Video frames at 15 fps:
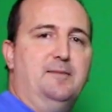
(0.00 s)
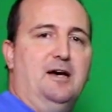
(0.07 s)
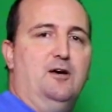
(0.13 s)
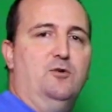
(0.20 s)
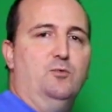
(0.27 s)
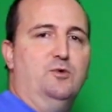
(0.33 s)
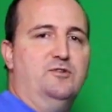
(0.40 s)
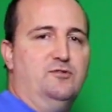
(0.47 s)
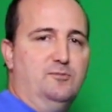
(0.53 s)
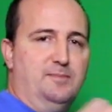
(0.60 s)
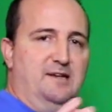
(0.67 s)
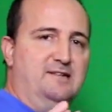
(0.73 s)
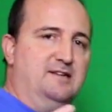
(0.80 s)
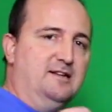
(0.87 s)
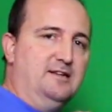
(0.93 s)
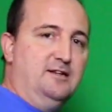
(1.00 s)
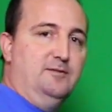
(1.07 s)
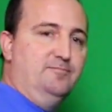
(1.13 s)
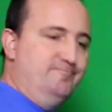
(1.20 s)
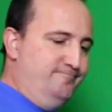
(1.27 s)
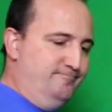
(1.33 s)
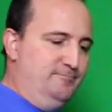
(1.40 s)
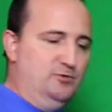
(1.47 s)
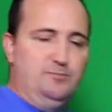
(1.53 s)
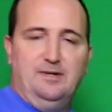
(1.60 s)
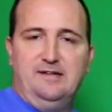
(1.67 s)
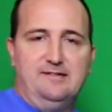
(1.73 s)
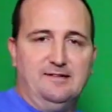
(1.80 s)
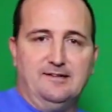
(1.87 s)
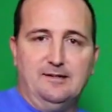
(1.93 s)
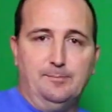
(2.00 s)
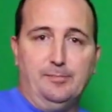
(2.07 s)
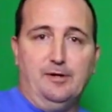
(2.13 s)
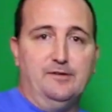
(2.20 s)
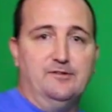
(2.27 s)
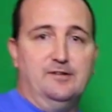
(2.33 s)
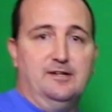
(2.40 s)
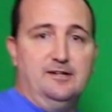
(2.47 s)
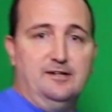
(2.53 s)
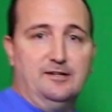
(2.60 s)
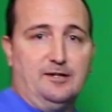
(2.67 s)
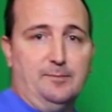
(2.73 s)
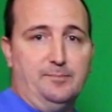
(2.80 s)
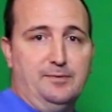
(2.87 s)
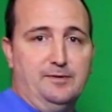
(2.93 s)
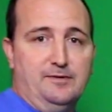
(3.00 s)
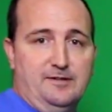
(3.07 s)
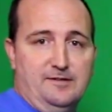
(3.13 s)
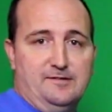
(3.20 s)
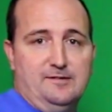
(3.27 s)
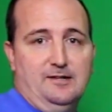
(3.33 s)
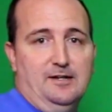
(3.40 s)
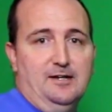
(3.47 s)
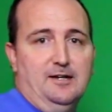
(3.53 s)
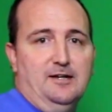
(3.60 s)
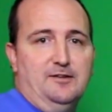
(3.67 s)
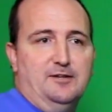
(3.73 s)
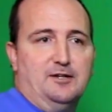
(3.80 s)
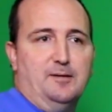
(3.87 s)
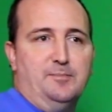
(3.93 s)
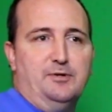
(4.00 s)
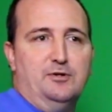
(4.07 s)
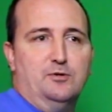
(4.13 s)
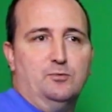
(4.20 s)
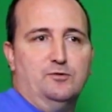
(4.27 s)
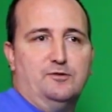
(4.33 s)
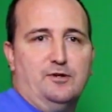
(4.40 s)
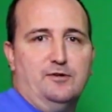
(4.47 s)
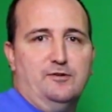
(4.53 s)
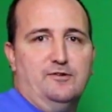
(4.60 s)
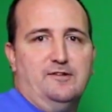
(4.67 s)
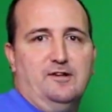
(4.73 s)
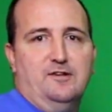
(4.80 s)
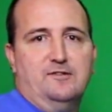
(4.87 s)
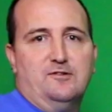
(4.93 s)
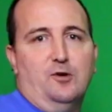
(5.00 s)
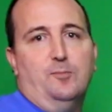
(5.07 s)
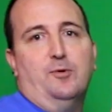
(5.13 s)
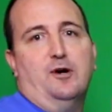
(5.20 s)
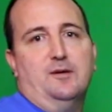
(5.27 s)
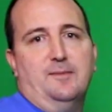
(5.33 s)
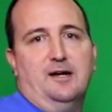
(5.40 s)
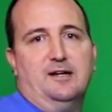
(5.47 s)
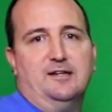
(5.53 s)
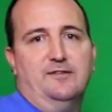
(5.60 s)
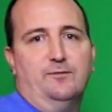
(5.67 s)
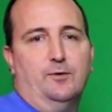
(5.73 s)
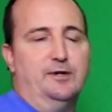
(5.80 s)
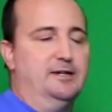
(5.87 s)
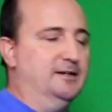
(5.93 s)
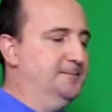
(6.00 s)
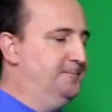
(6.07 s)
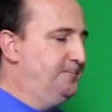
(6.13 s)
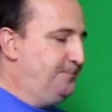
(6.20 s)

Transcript: mount, which will basically you basically punch it in the compu this the computer will turn your telescope automatically for you.